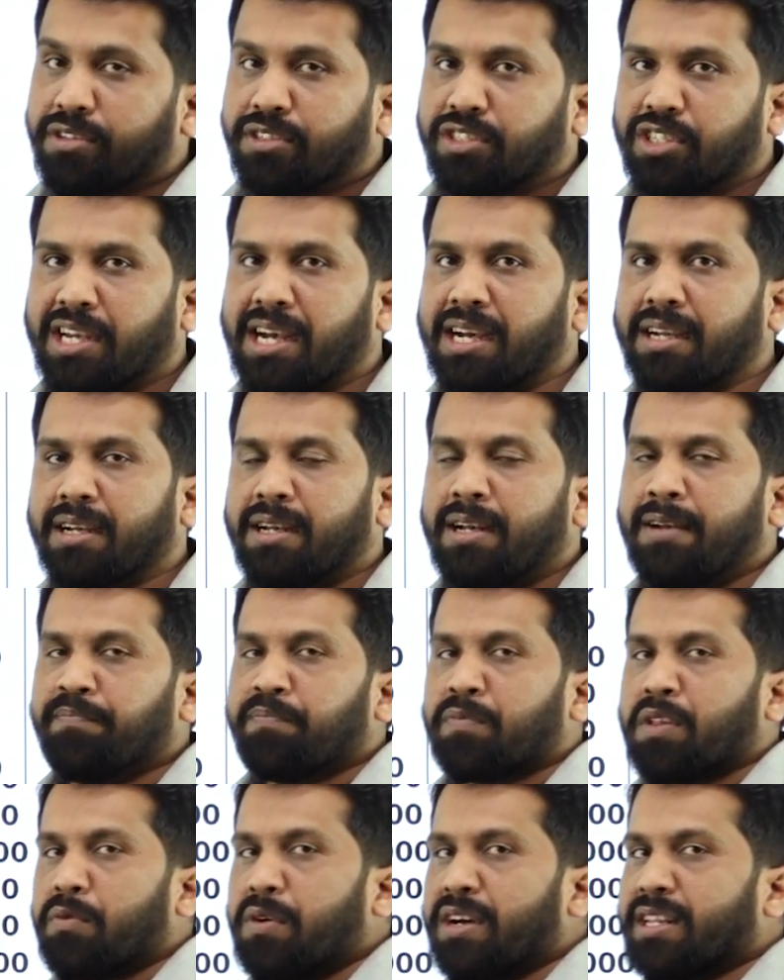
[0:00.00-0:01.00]
to check
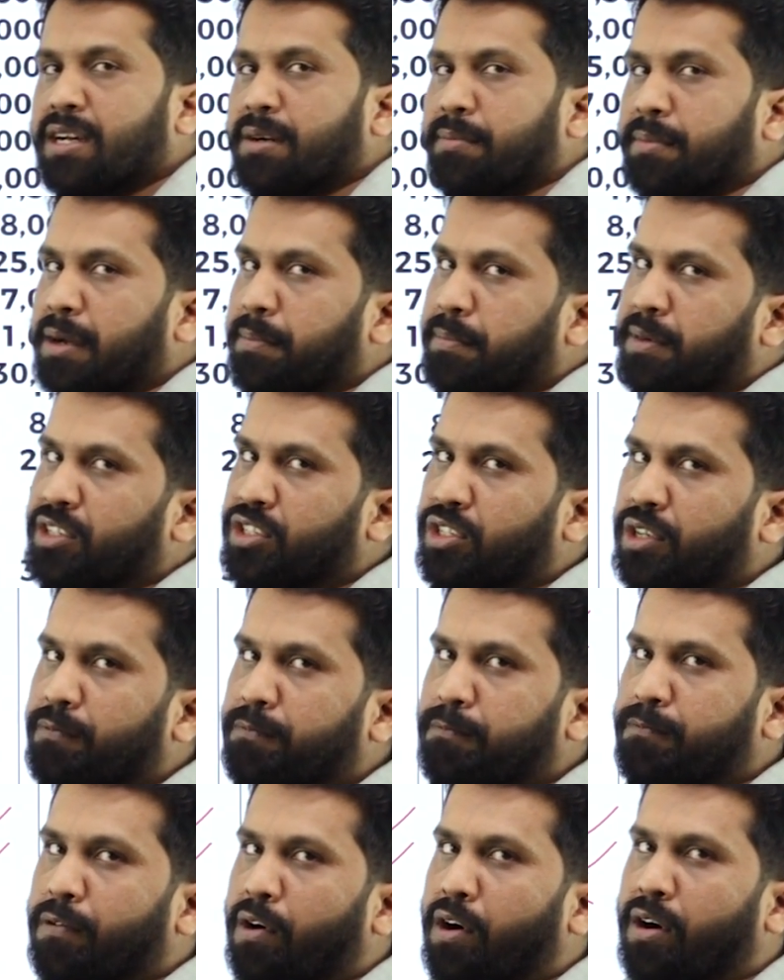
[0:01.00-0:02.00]
whether
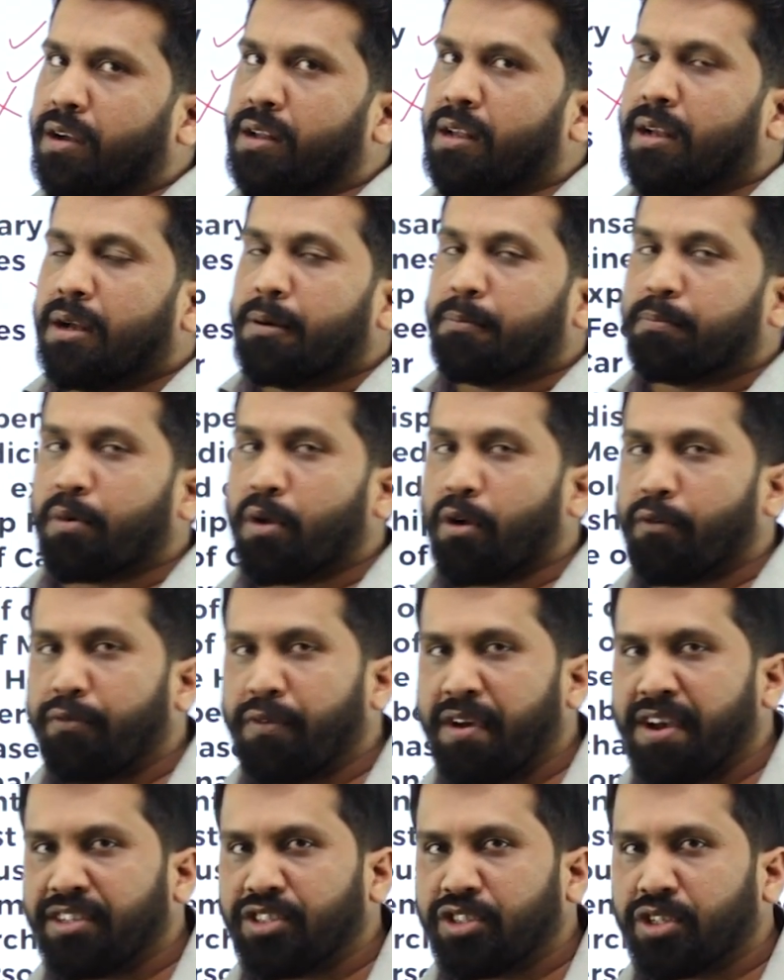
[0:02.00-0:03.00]
membership for
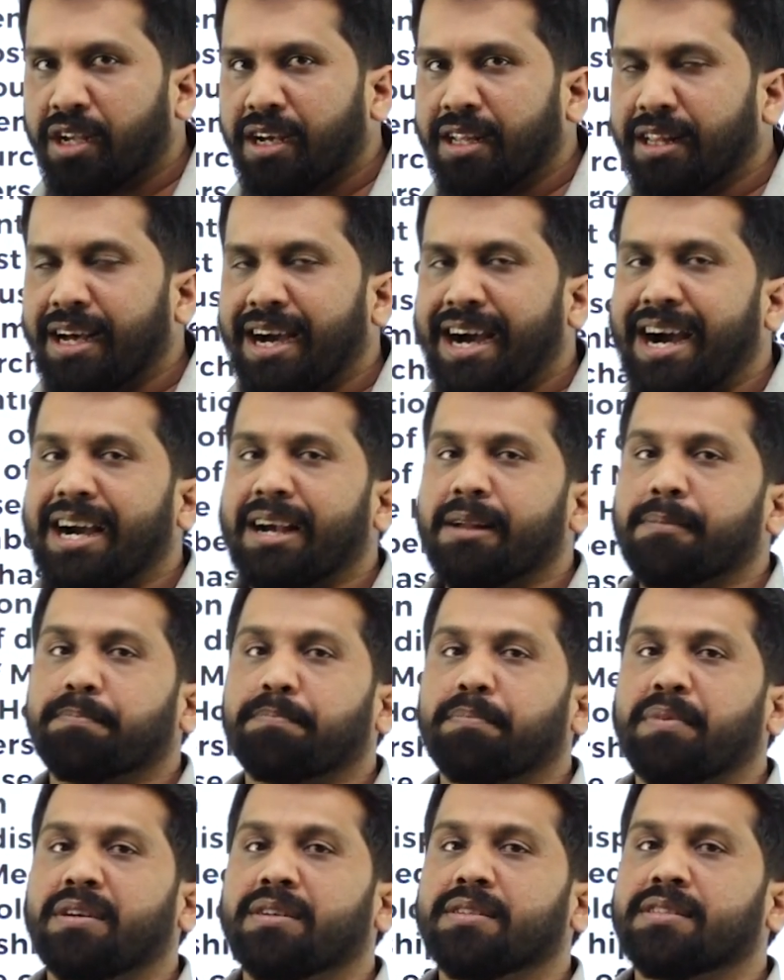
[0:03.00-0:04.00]
professional or
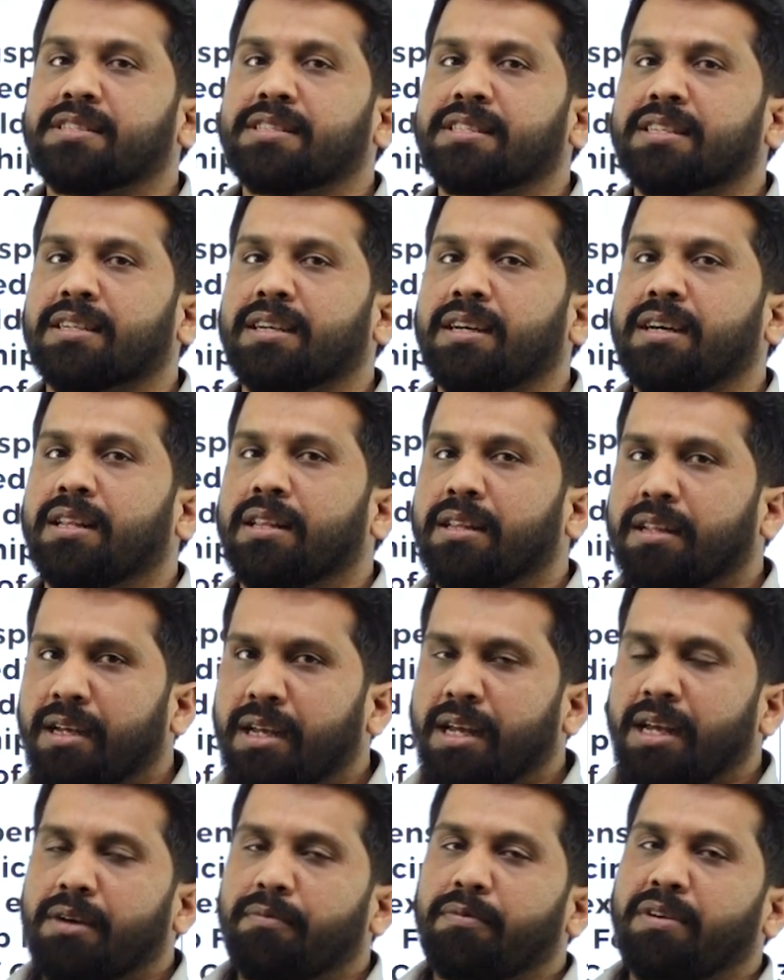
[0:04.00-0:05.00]
personal.
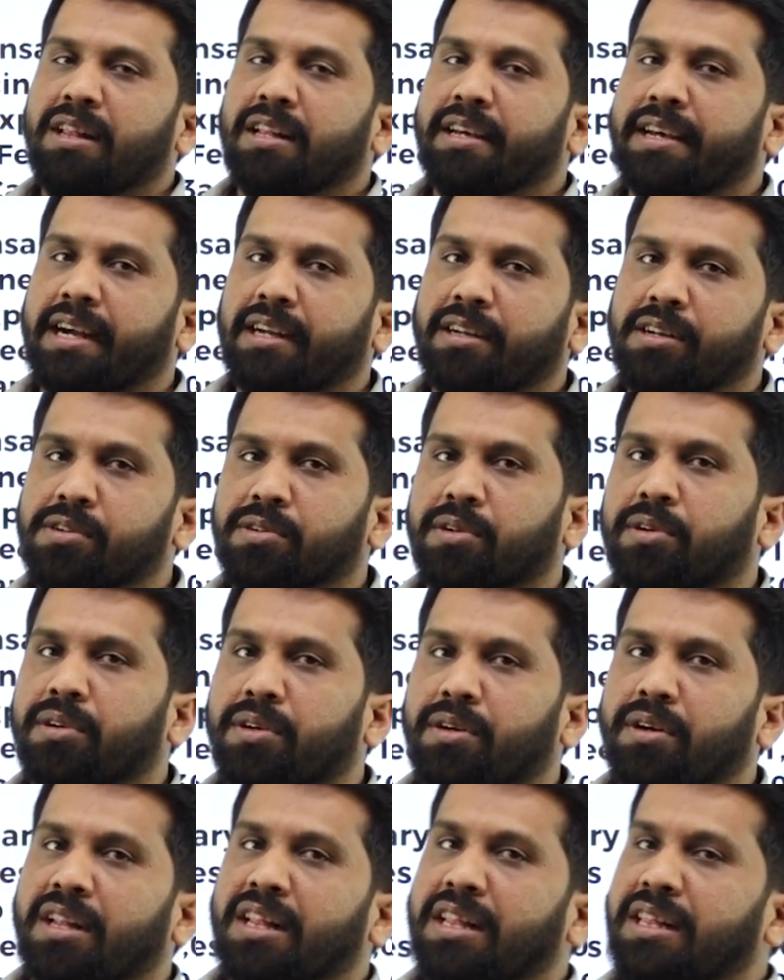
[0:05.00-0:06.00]
We'll get to know